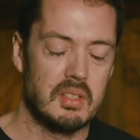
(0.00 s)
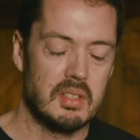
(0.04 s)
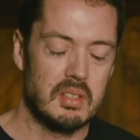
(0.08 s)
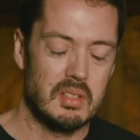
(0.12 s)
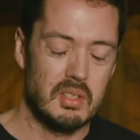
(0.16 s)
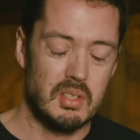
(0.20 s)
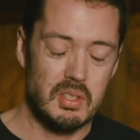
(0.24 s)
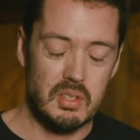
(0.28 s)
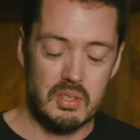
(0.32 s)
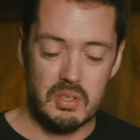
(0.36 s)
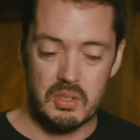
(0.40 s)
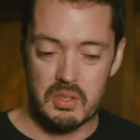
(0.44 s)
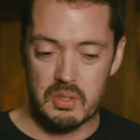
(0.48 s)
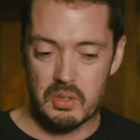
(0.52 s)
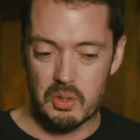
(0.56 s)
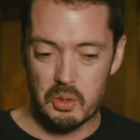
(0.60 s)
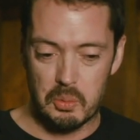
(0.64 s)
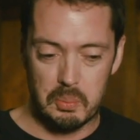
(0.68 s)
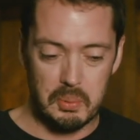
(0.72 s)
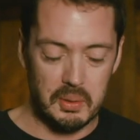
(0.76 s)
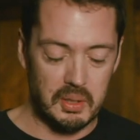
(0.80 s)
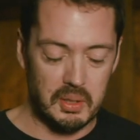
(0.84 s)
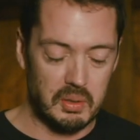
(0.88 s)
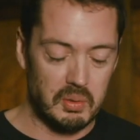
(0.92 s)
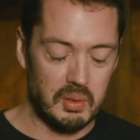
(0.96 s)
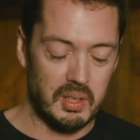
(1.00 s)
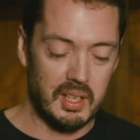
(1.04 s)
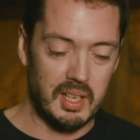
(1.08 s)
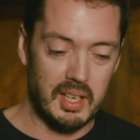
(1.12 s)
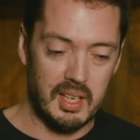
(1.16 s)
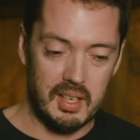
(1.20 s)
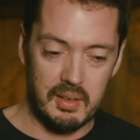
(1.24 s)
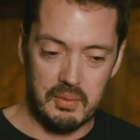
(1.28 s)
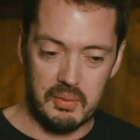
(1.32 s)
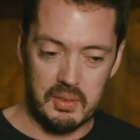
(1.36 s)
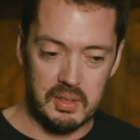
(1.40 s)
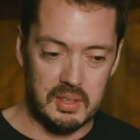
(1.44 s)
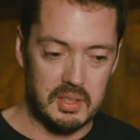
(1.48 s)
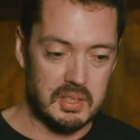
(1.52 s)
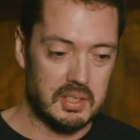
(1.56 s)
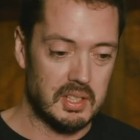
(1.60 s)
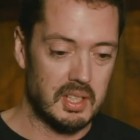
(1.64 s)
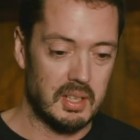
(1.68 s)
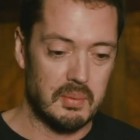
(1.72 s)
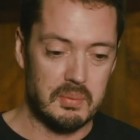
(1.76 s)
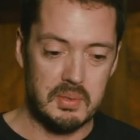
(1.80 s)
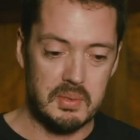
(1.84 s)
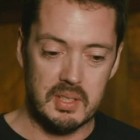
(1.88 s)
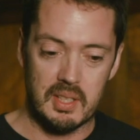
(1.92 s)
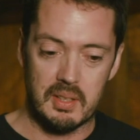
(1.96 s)
super creative, and just
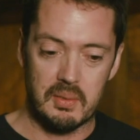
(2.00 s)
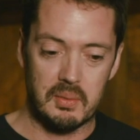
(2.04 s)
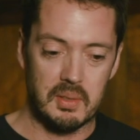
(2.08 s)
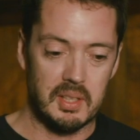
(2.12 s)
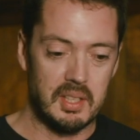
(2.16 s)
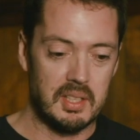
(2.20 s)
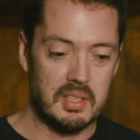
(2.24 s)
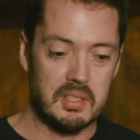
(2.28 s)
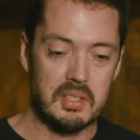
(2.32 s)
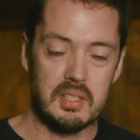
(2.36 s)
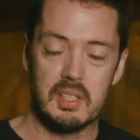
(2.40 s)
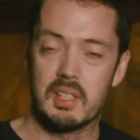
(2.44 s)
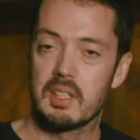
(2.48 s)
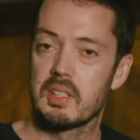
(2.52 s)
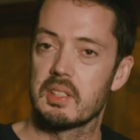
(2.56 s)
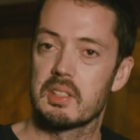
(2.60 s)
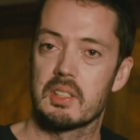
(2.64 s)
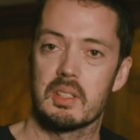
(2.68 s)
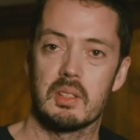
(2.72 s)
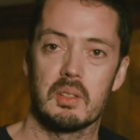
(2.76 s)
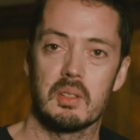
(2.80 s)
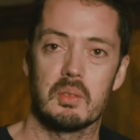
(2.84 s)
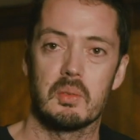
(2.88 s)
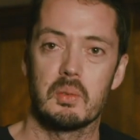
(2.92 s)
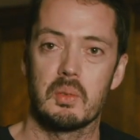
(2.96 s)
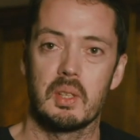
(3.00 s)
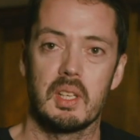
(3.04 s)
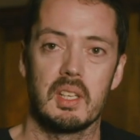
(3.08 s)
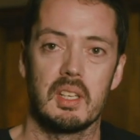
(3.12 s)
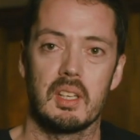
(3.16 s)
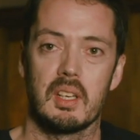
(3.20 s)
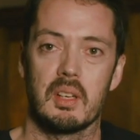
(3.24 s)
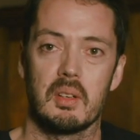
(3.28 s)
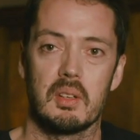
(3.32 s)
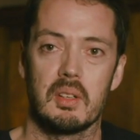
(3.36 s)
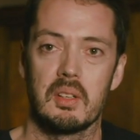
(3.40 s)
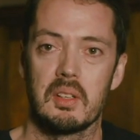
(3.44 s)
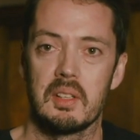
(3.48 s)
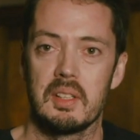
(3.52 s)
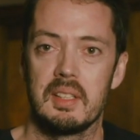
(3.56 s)
comes up with these things that we, you know,